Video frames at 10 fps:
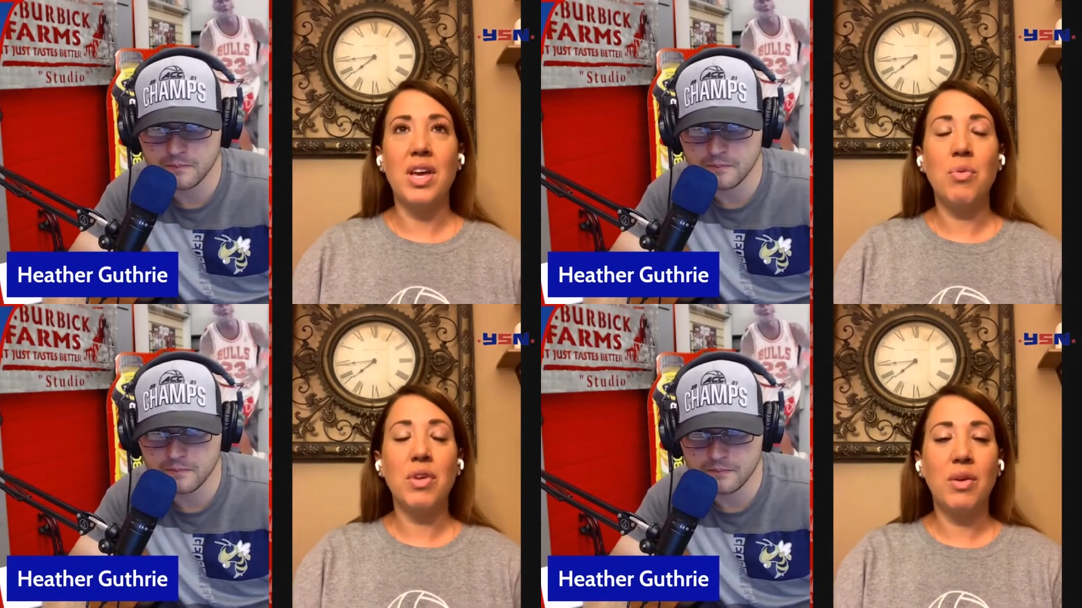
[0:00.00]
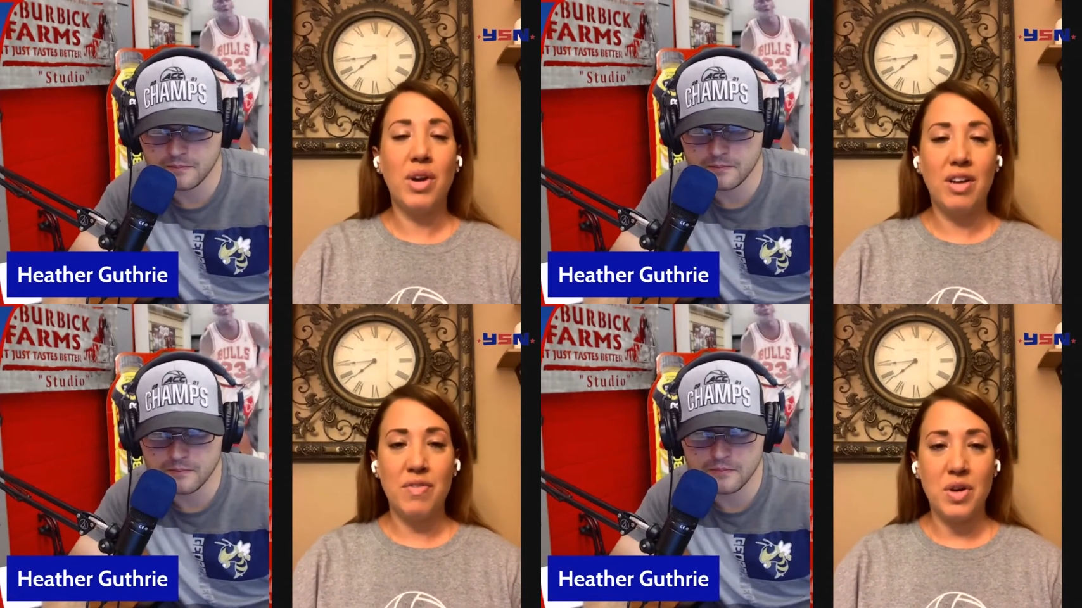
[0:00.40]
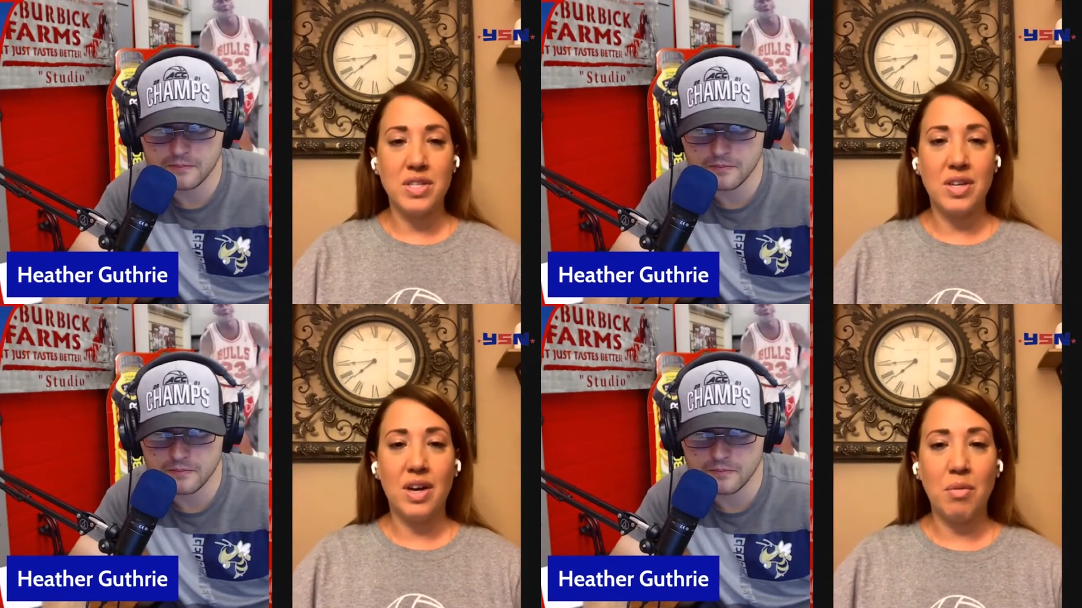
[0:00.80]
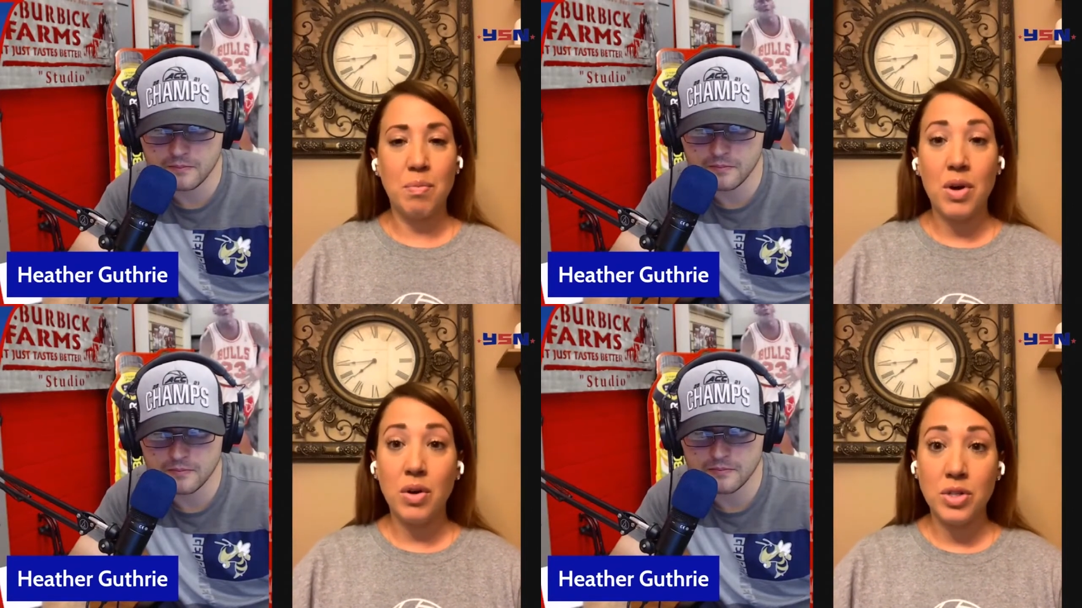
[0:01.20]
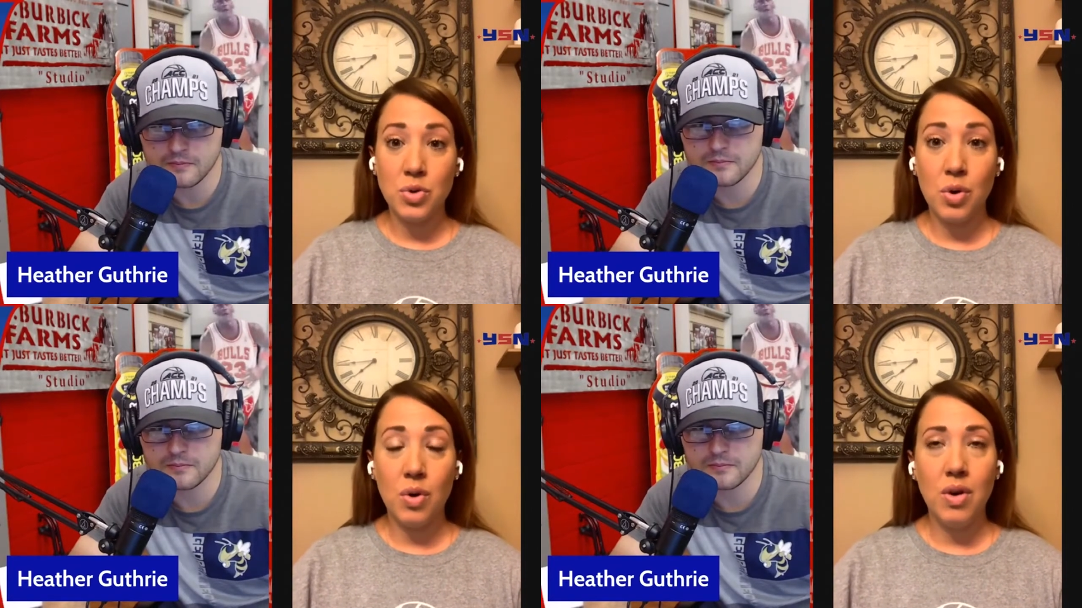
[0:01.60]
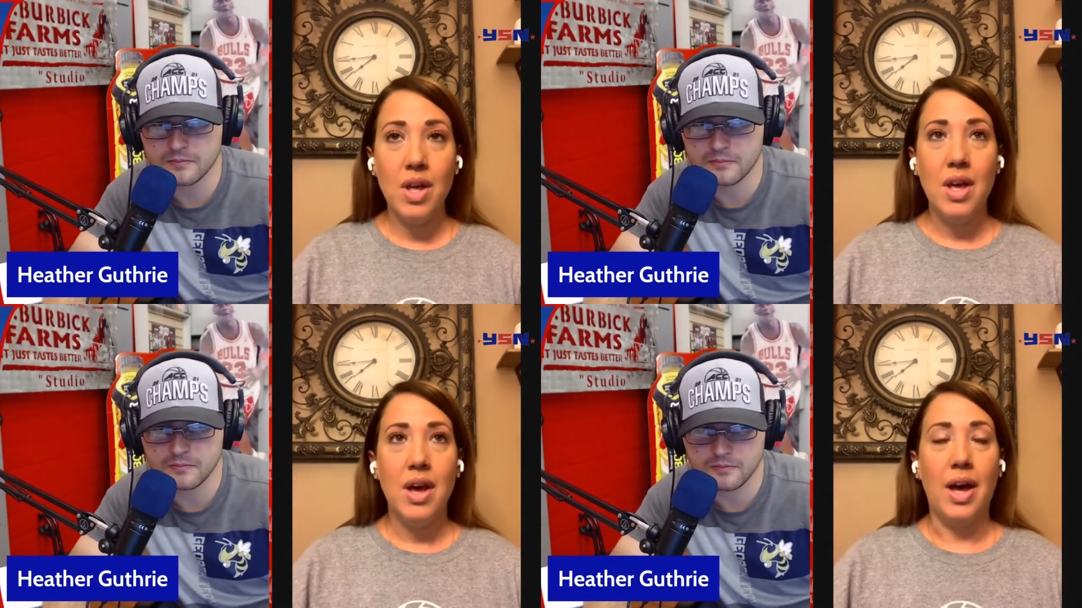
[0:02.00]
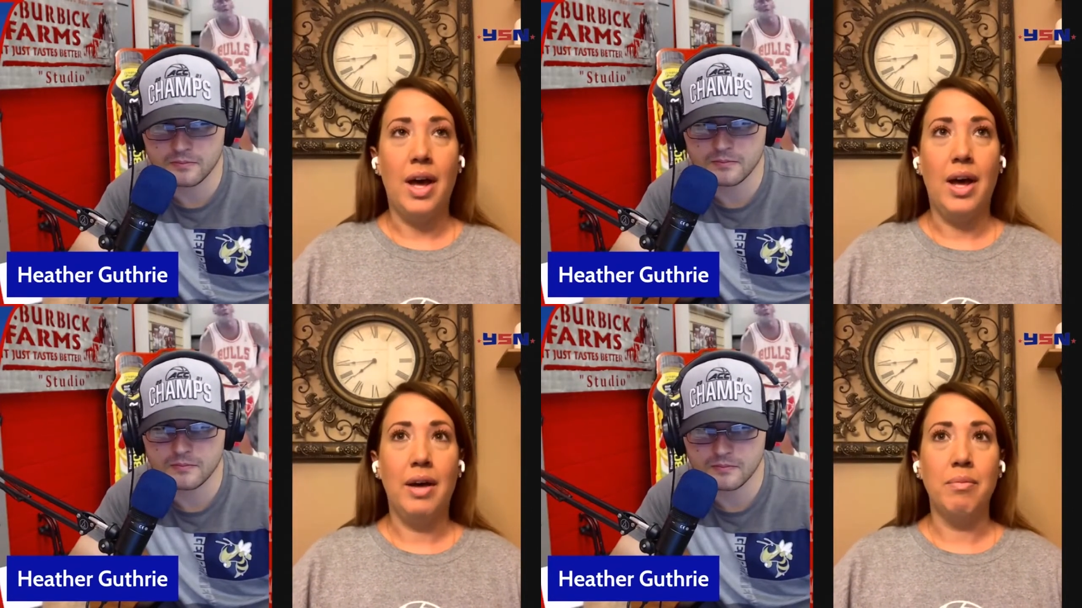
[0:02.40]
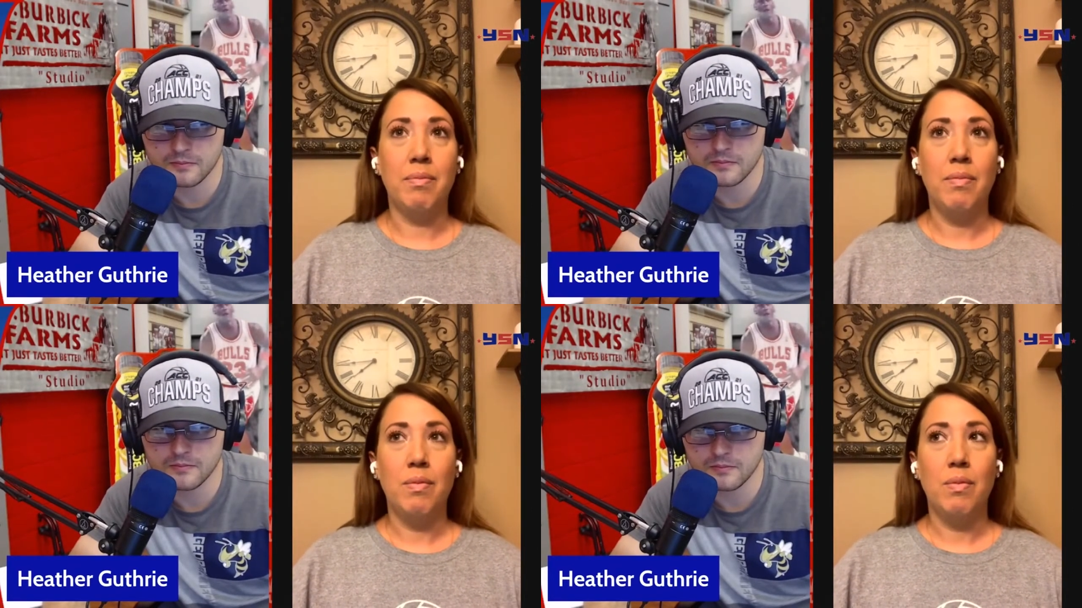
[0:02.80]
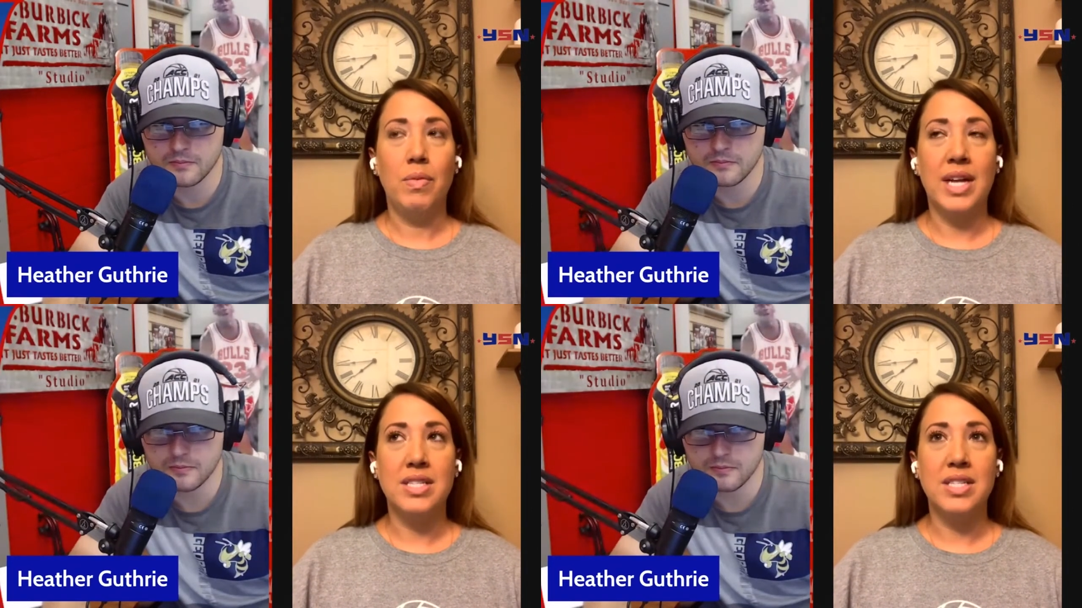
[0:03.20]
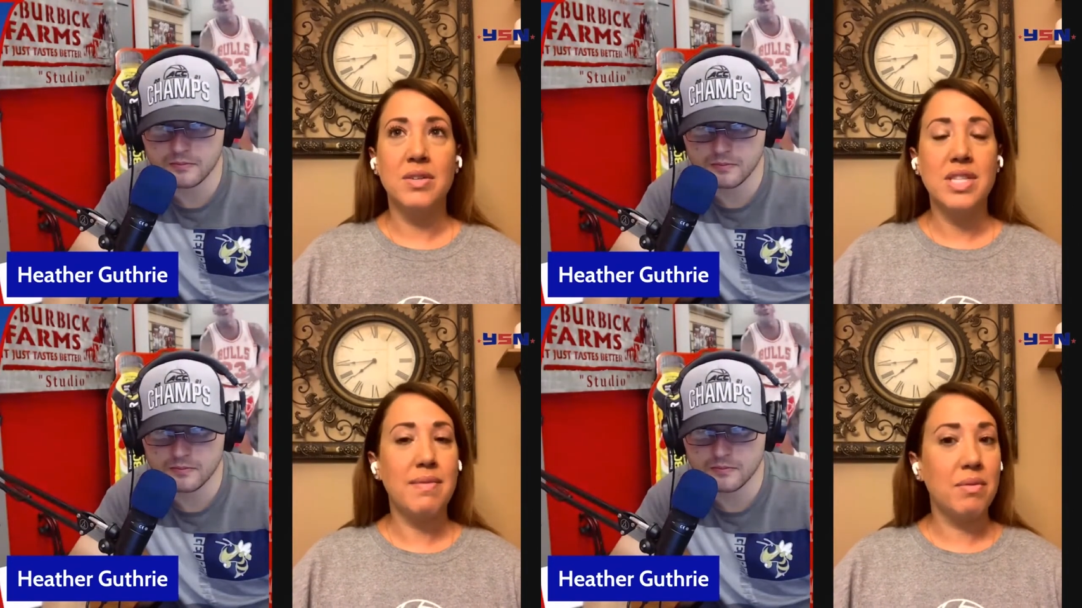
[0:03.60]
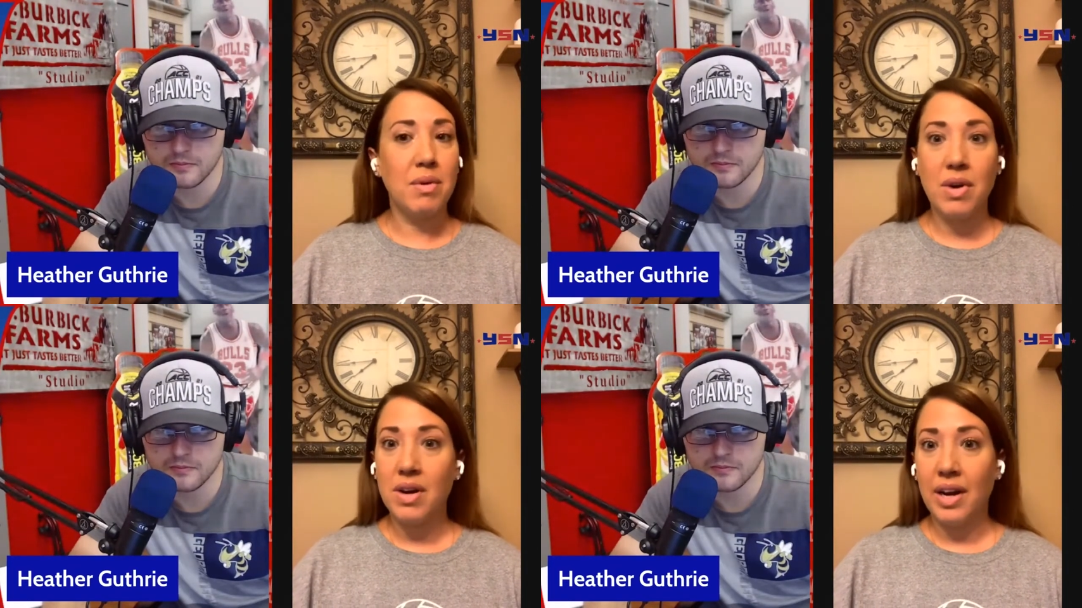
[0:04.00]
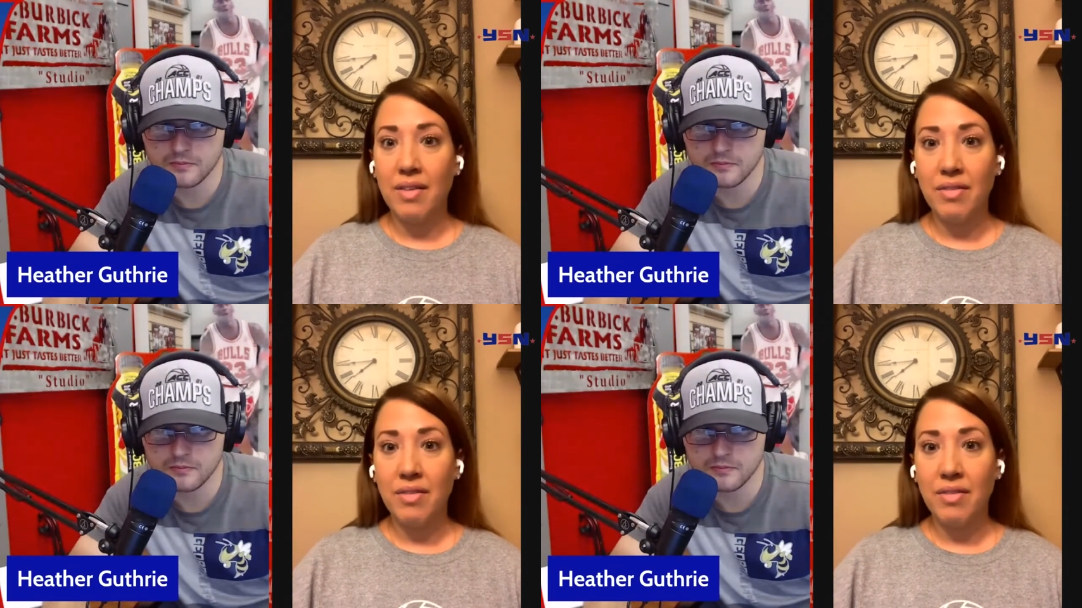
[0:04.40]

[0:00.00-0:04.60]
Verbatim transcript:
Speaker 1: we really wanted to focus on ball control. Um, that's still something we work